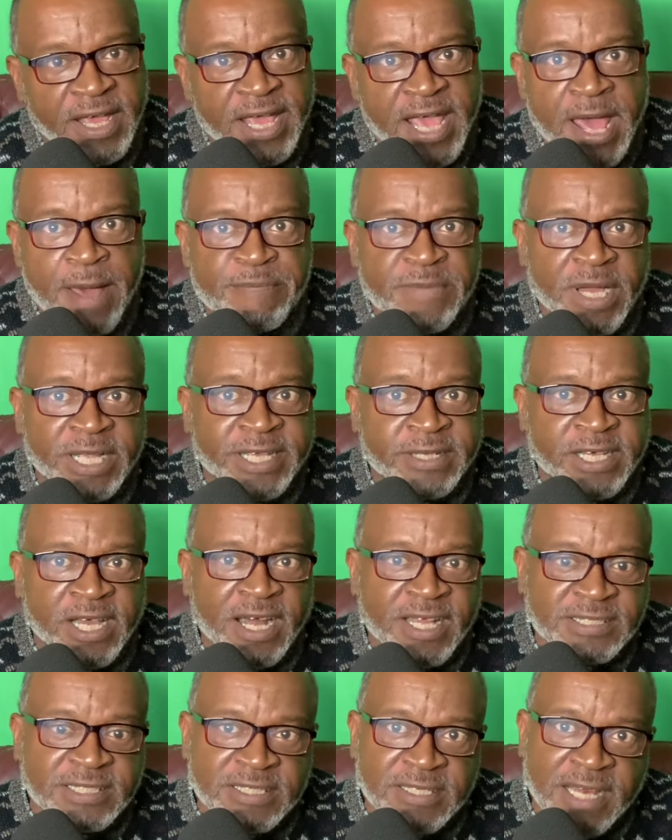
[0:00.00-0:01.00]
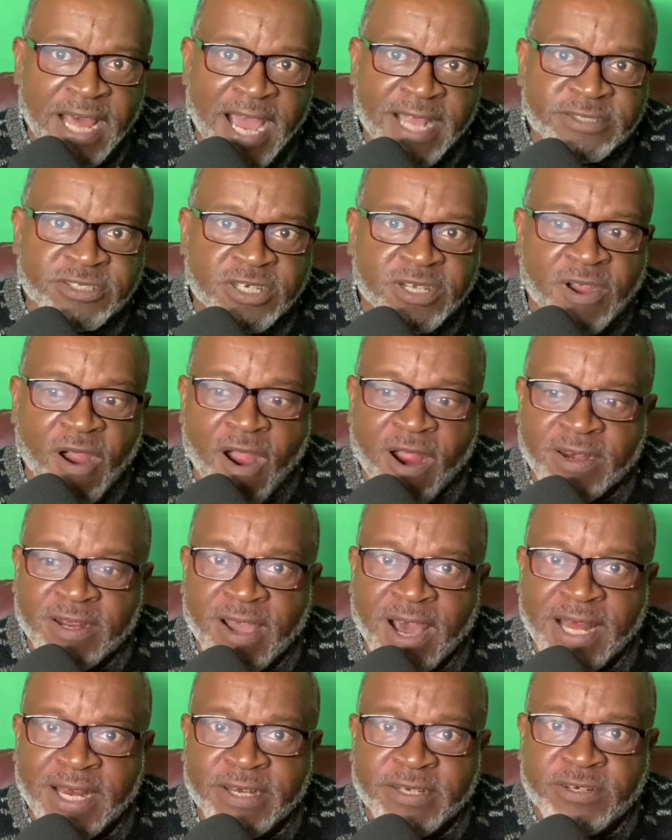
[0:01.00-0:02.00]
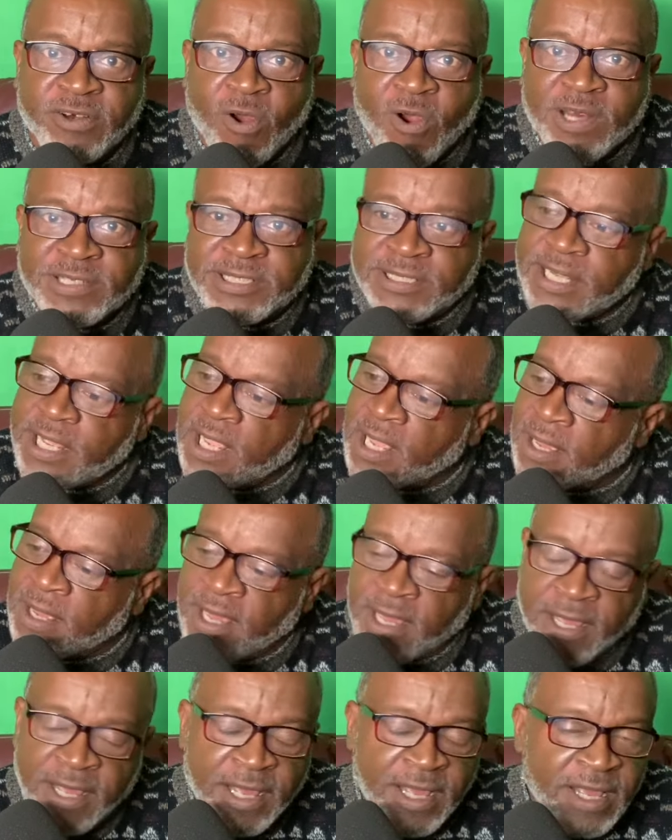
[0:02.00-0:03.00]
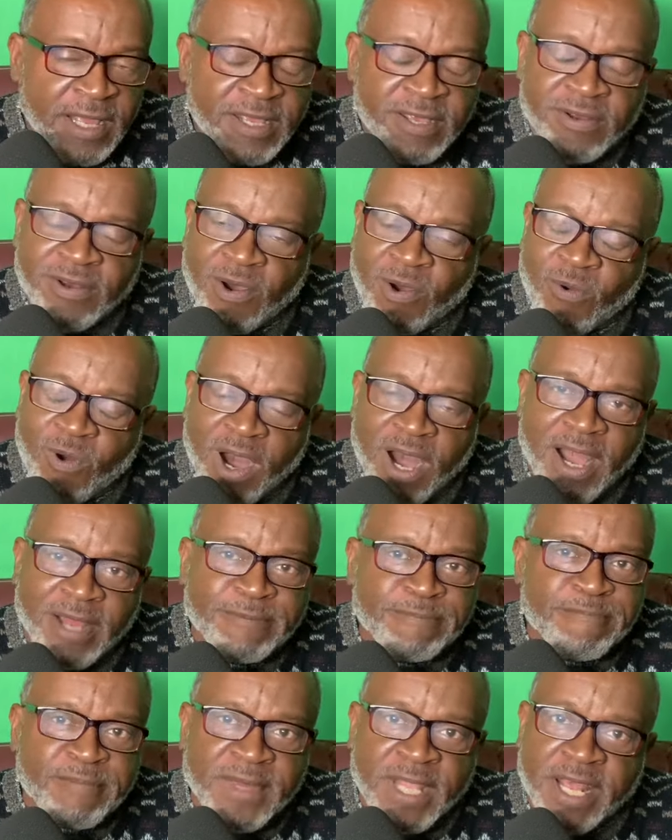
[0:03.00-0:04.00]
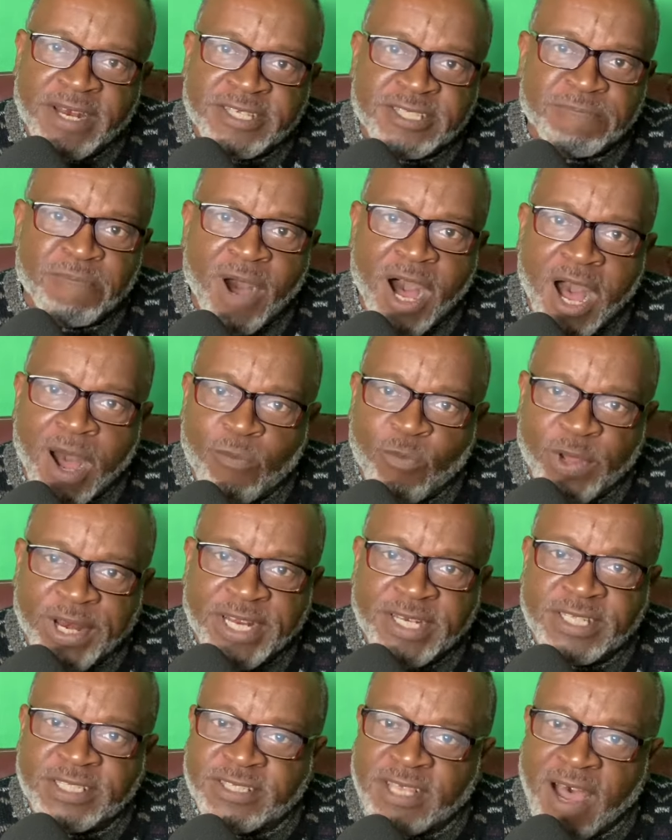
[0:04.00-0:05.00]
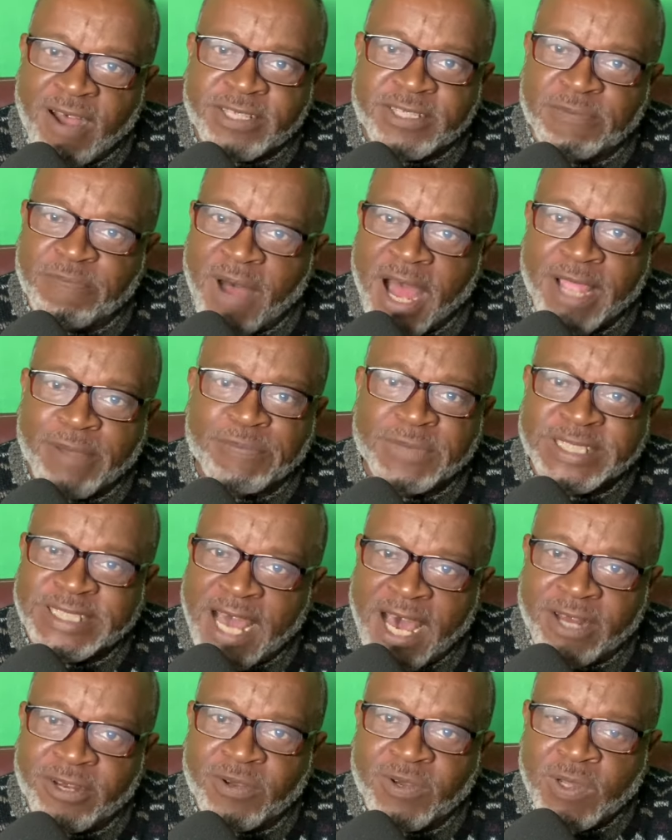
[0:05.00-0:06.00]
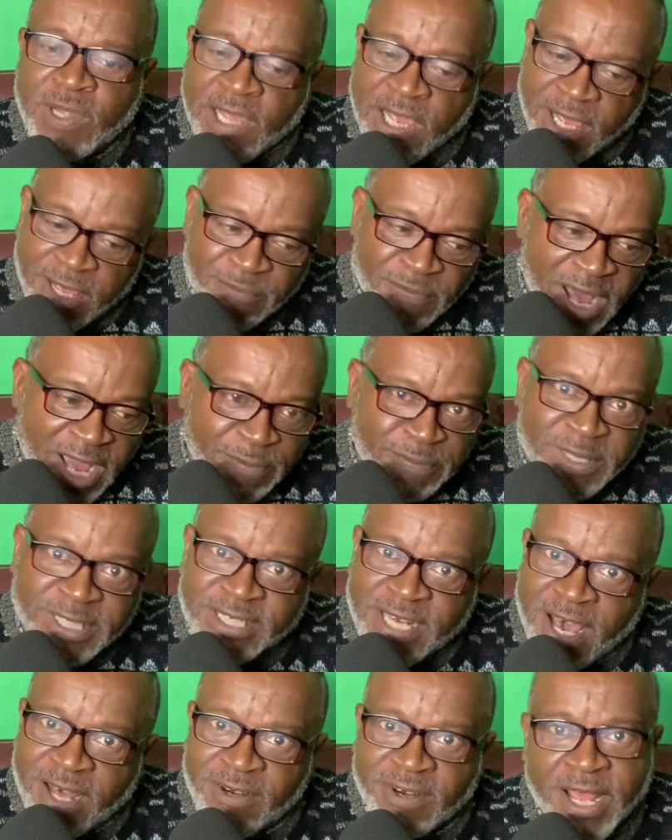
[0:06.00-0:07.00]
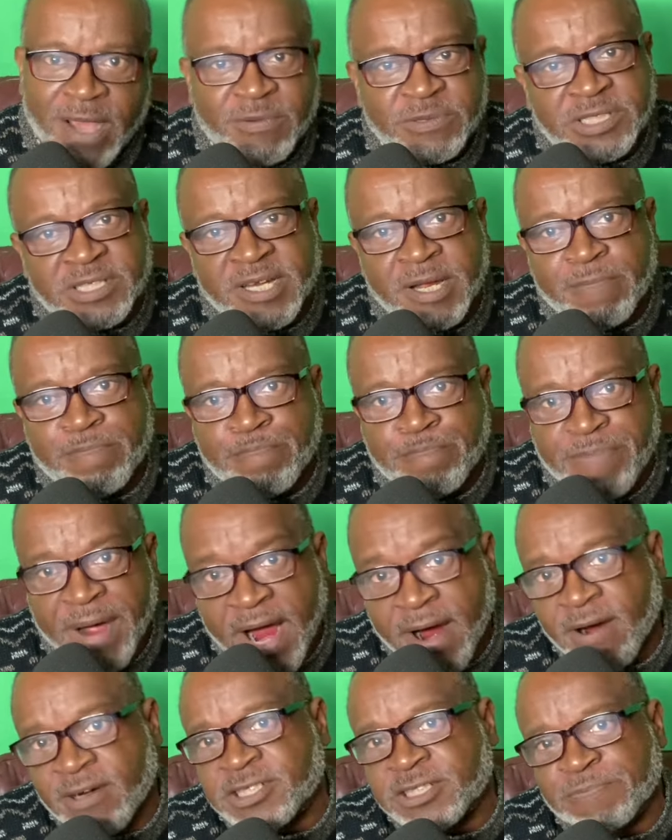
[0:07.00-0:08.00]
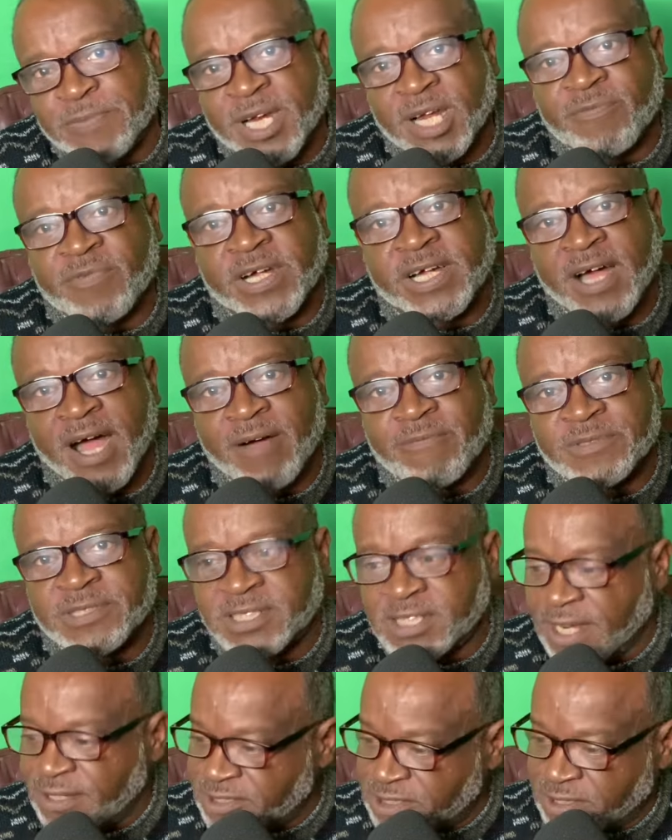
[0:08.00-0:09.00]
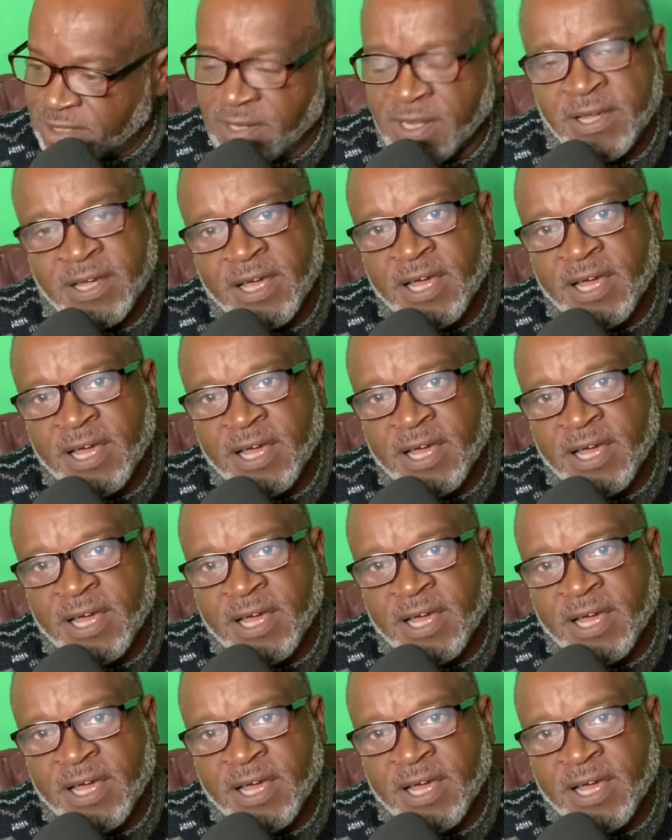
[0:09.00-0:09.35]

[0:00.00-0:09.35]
Yeah, my cousin Nigel Carter out of Dorsey, you know what? And his mom went in and talked to Mike McDonald, and Mike McDonald, that was an embarrassment of a conversation.